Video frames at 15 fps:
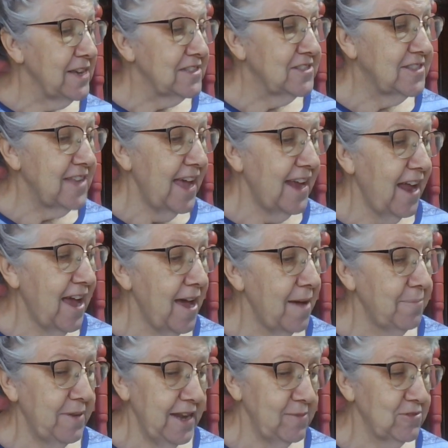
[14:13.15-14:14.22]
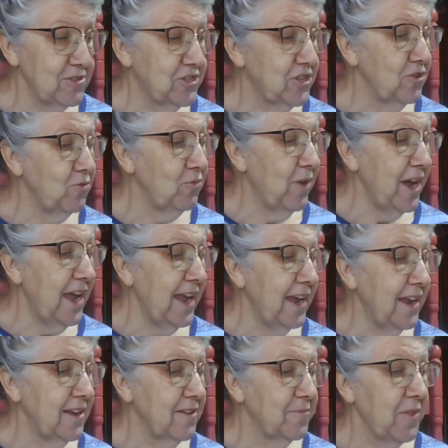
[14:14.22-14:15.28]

sit up, but he was too weak.